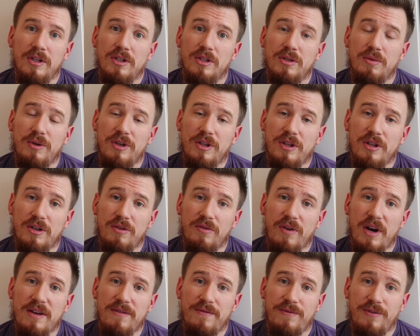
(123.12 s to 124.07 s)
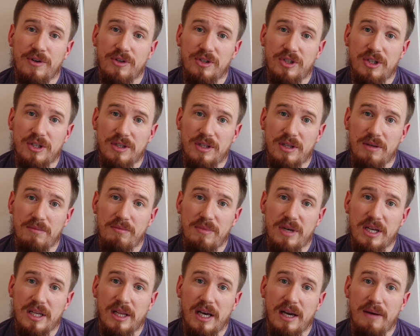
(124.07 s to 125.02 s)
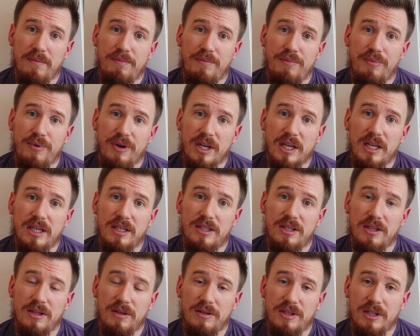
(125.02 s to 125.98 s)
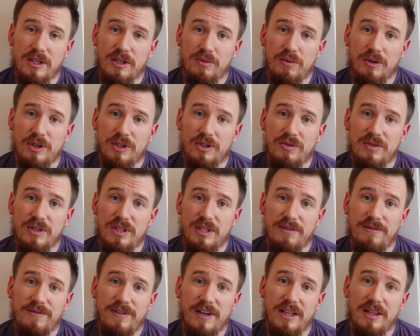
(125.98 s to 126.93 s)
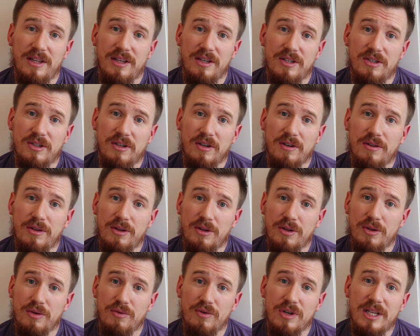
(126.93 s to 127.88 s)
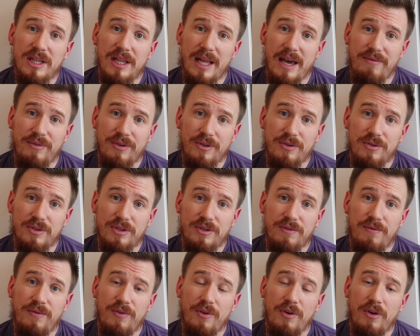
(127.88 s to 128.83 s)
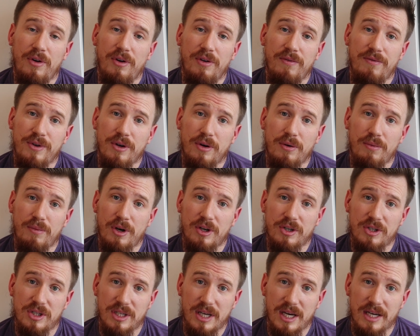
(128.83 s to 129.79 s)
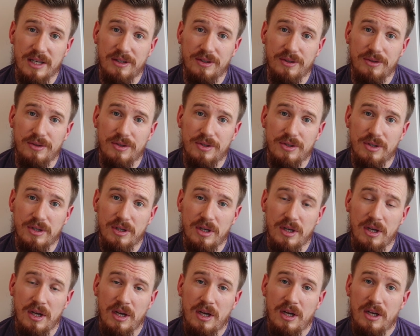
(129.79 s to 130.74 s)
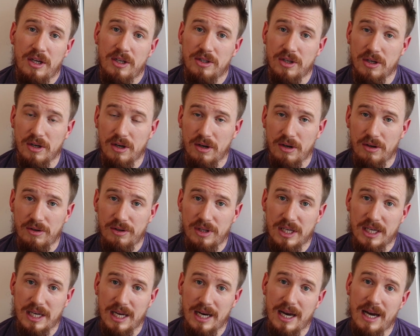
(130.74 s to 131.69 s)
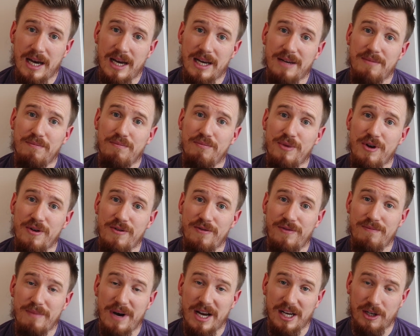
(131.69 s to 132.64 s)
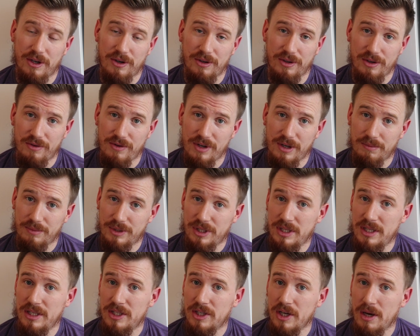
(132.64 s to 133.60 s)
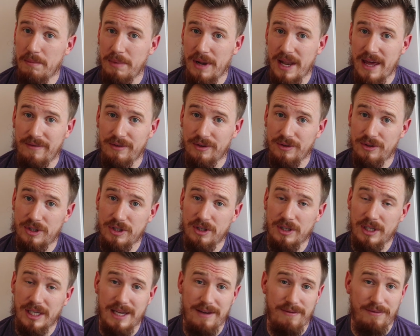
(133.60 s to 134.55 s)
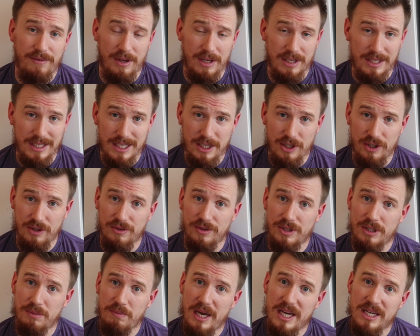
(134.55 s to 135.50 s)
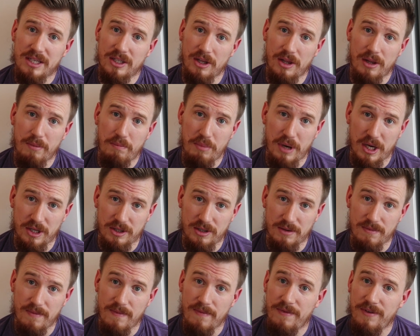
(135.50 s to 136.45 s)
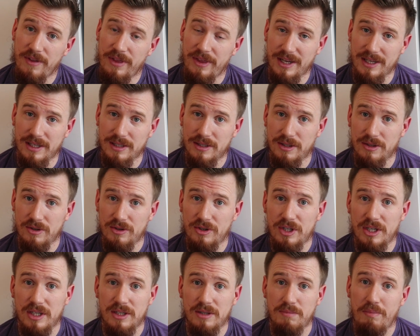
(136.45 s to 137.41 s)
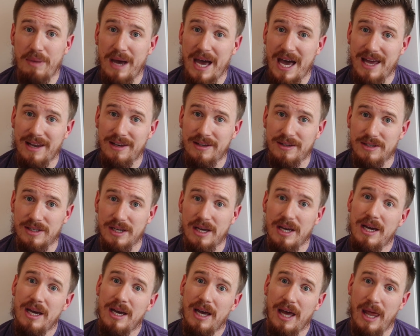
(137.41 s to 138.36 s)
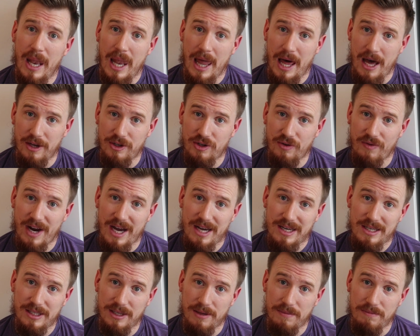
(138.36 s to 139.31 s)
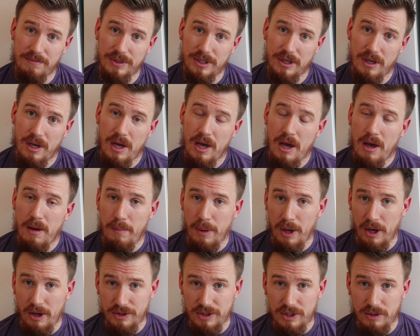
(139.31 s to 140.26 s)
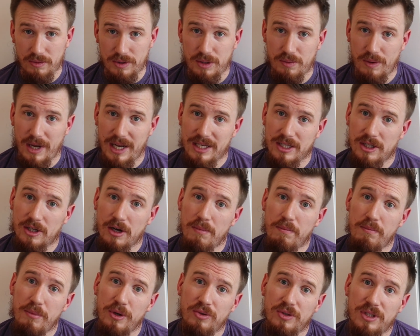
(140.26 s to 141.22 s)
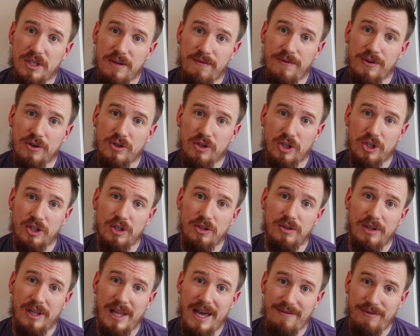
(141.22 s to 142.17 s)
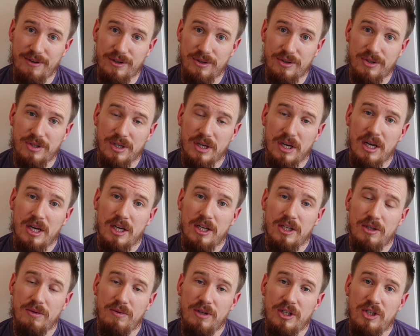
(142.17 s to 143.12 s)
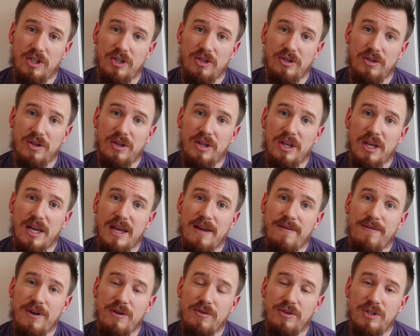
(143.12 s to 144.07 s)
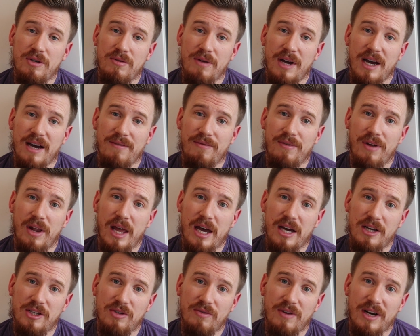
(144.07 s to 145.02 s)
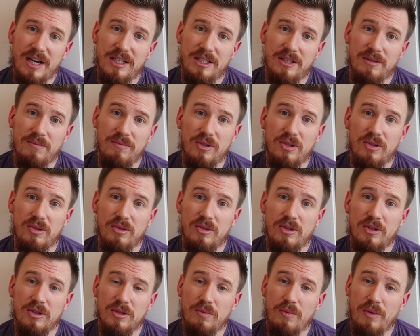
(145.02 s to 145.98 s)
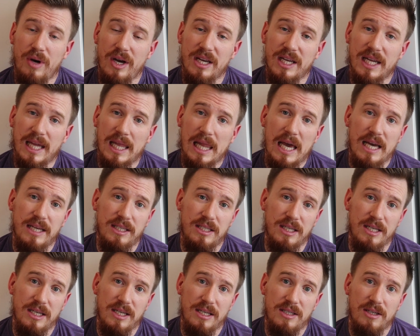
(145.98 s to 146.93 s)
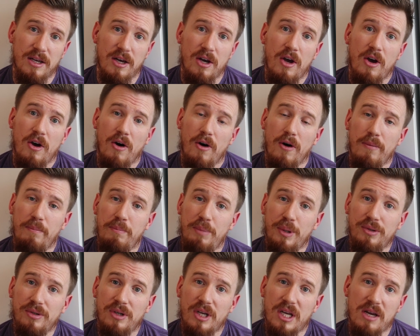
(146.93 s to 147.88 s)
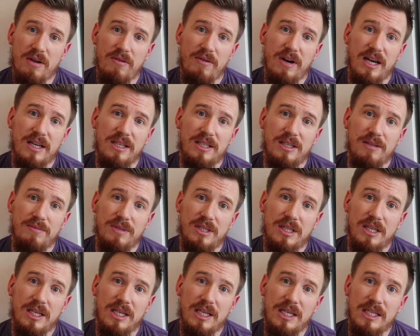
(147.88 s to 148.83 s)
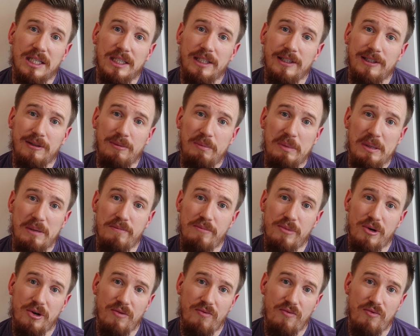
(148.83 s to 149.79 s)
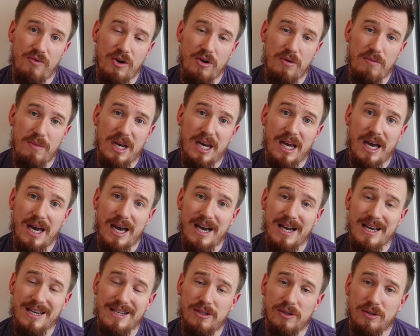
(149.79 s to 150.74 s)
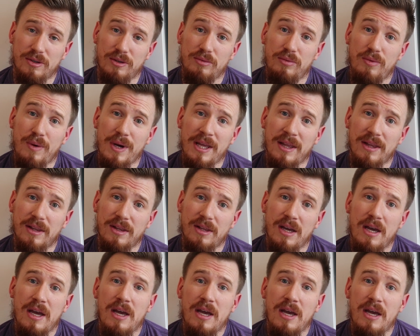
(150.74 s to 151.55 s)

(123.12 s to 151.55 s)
So one of the great functions that MIELE bring into the dishwasher is the fact that it's got 3 levels for all of your wash cycles. So not only can I move my cutlery up to the top level to give additional space on the bottom for things such as pans and larger items, but also as well it's got multifunctional levels to ensure that if you do have larger items such as wine glasses or bulkier items that need a little bit more room in height or width,